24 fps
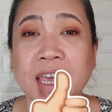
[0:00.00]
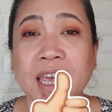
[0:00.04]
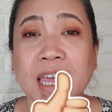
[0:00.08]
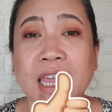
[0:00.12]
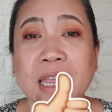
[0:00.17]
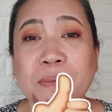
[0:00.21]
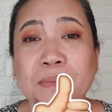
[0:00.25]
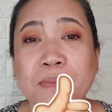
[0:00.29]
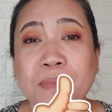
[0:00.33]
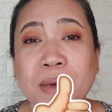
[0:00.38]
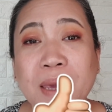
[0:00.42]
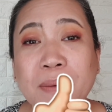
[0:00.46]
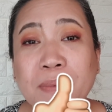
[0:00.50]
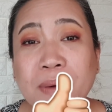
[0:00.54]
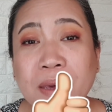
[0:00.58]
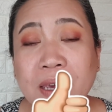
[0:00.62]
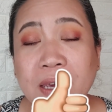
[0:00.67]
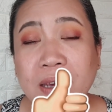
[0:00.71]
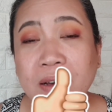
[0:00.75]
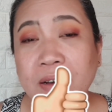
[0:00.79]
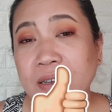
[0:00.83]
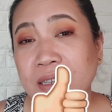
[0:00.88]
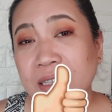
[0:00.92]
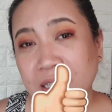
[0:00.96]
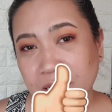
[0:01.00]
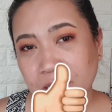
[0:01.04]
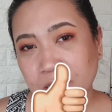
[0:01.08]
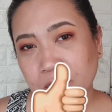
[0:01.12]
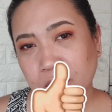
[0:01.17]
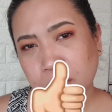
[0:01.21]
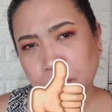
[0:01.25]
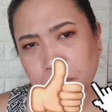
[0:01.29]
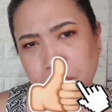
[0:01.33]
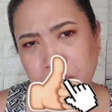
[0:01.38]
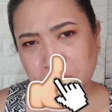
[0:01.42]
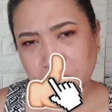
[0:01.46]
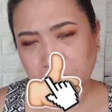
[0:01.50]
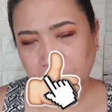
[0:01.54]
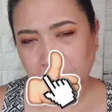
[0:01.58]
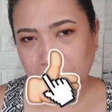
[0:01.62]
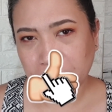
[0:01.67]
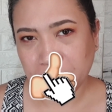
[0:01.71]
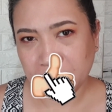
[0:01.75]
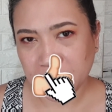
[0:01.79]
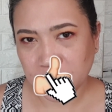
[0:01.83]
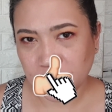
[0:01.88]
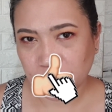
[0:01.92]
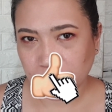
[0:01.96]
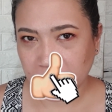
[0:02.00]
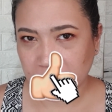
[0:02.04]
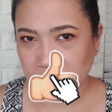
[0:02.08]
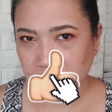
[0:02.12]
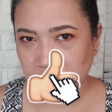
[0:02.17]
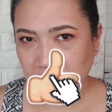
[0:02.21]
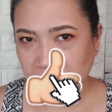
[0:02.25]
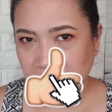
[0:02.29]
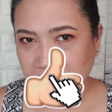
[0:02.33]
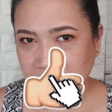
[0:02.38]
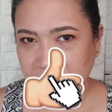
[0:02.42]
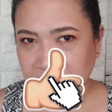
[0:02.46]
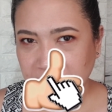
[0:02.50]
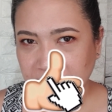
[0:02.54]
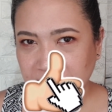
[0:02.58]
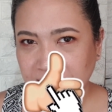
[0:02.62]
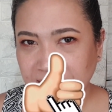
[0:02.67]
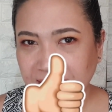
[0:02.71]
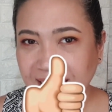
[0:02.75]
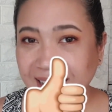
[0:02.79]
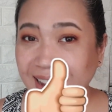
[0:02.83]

and maybe consider subscribing to my channel.